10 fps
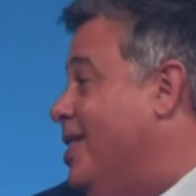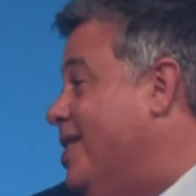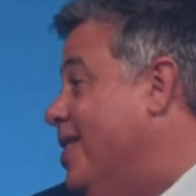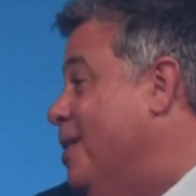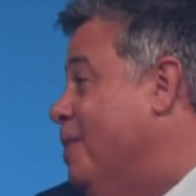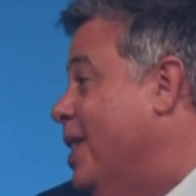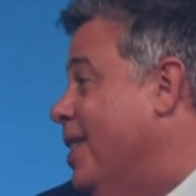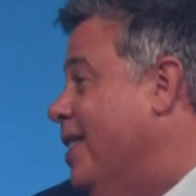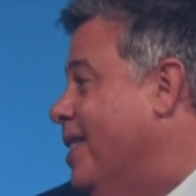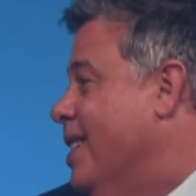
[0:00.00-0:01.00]
team
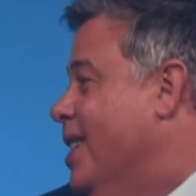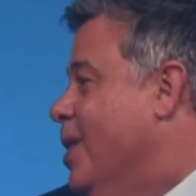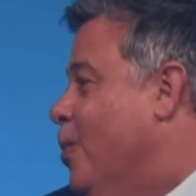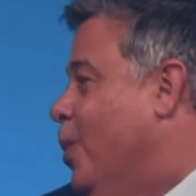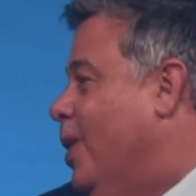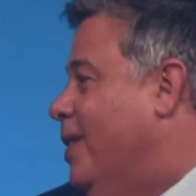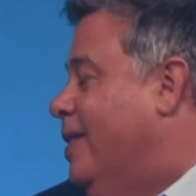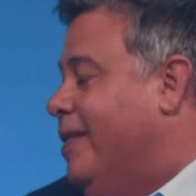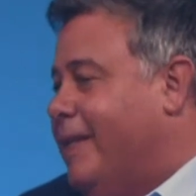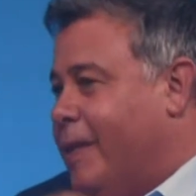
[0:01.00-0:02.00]
here what
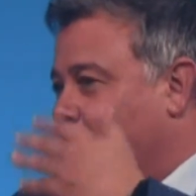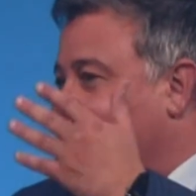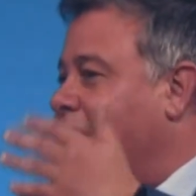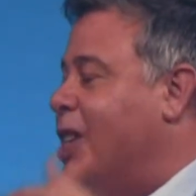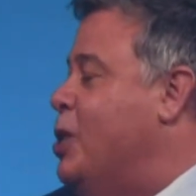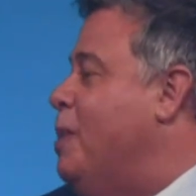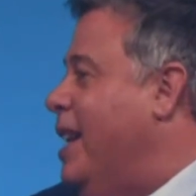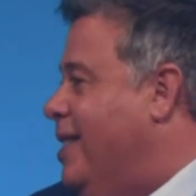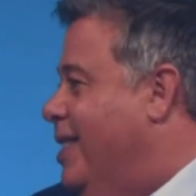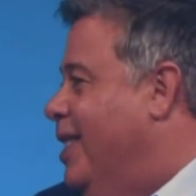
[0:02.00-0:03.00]
we can
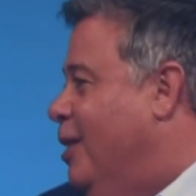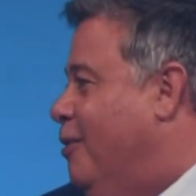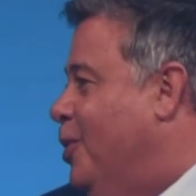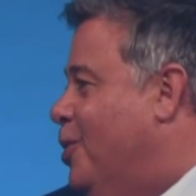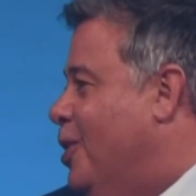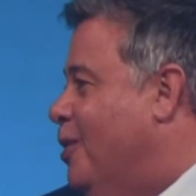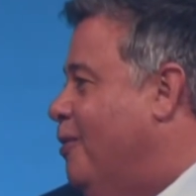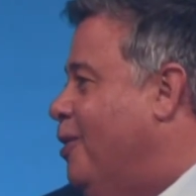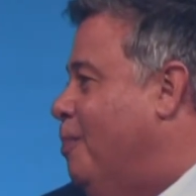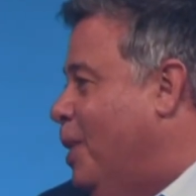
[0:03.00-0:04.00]
expect in the future
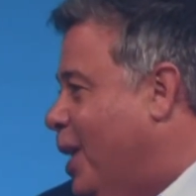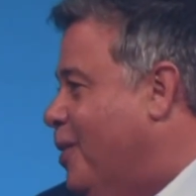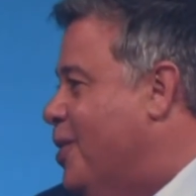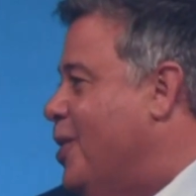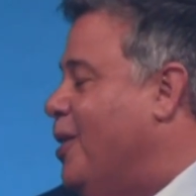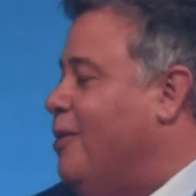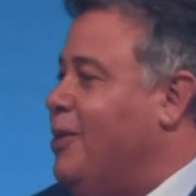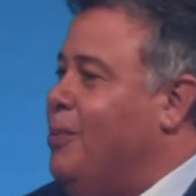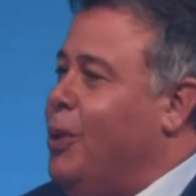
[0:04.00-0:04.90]
from Microsoft,